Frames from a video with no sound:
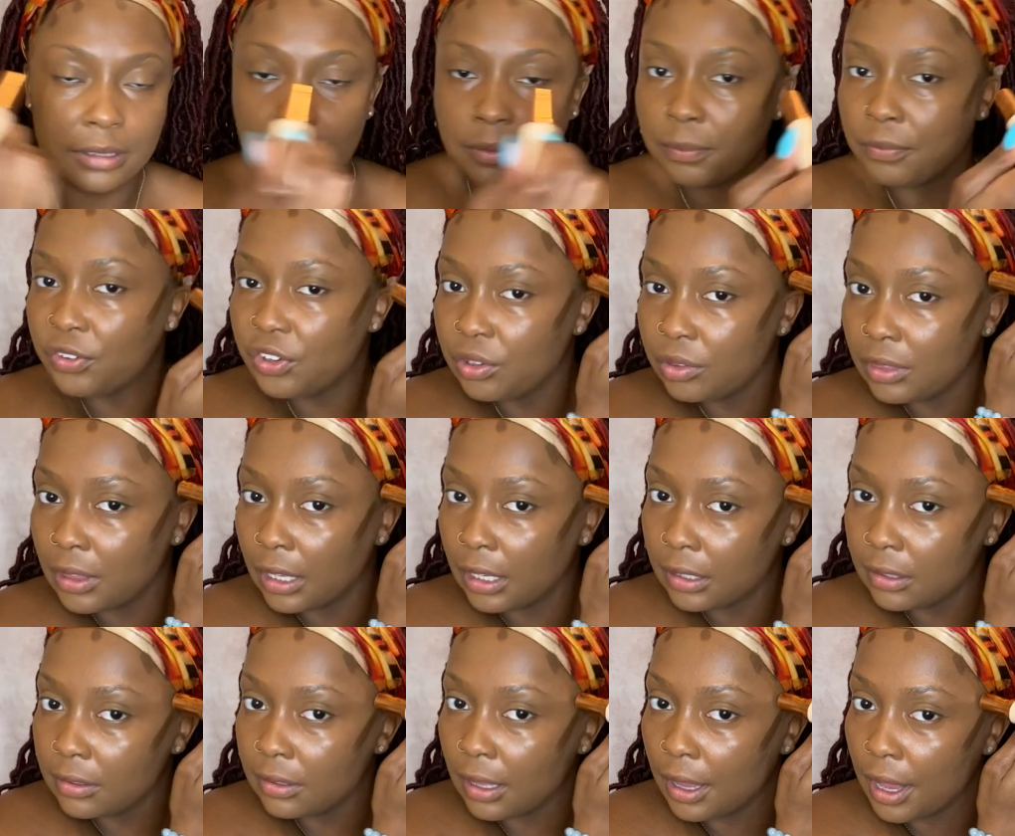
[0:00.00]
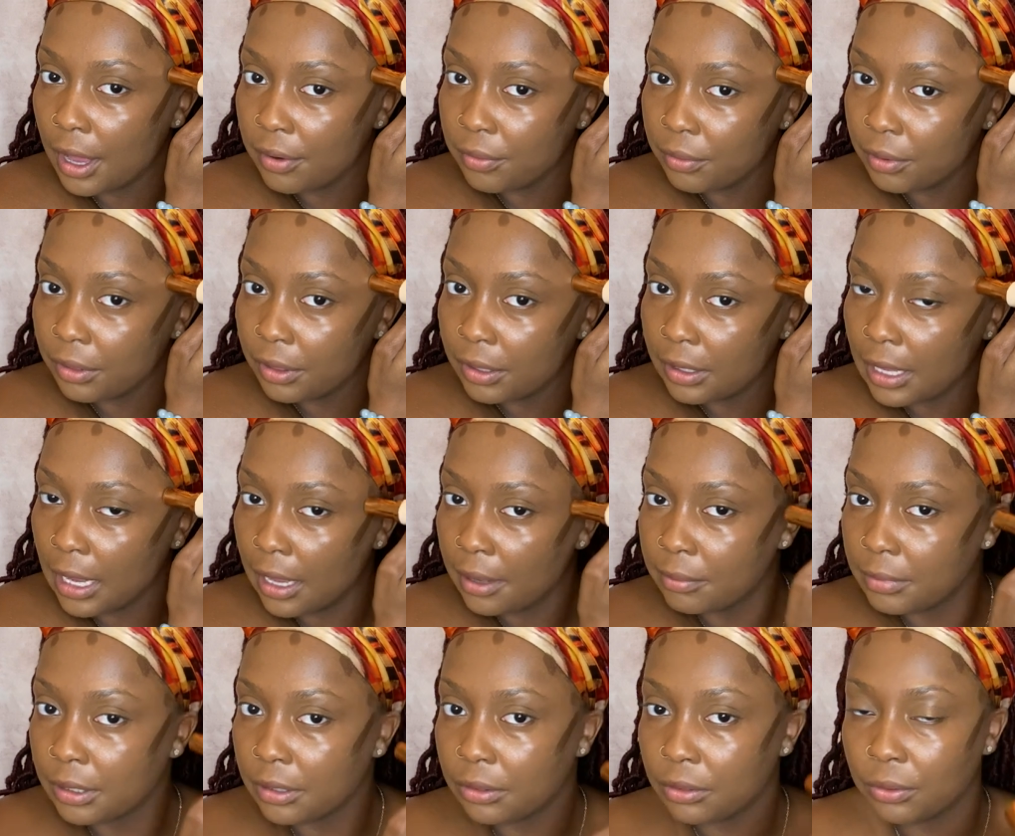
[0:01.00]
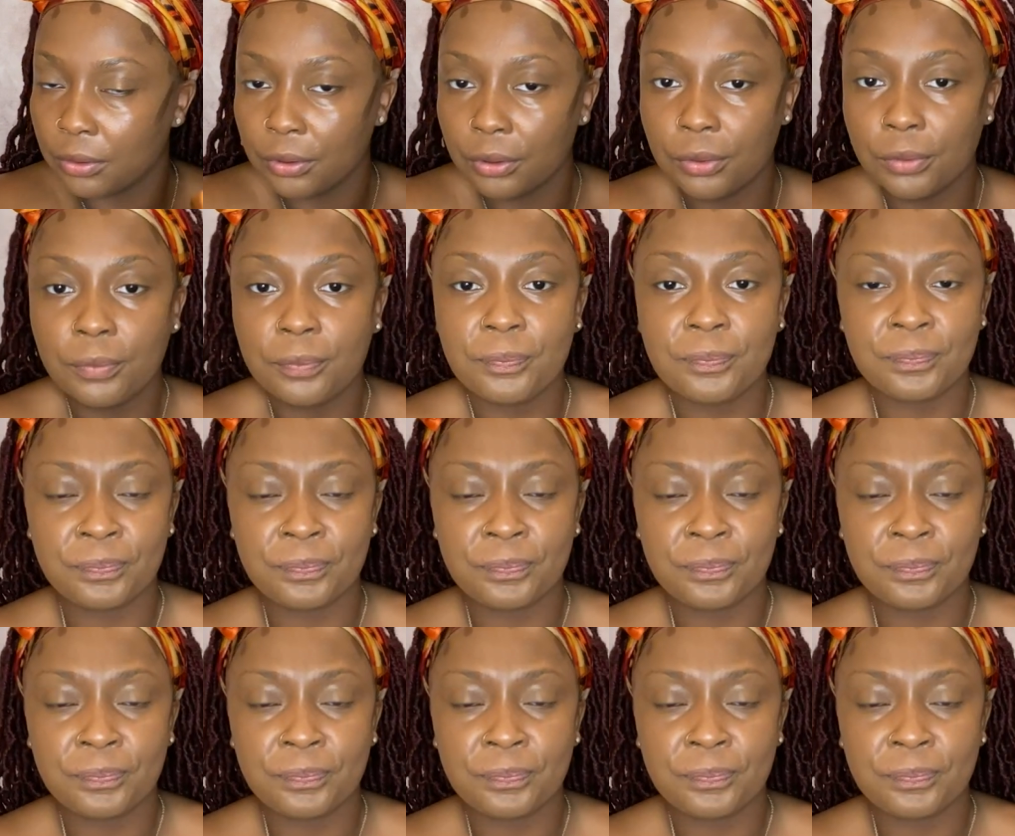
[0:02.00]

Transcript: few things that have really gotten me through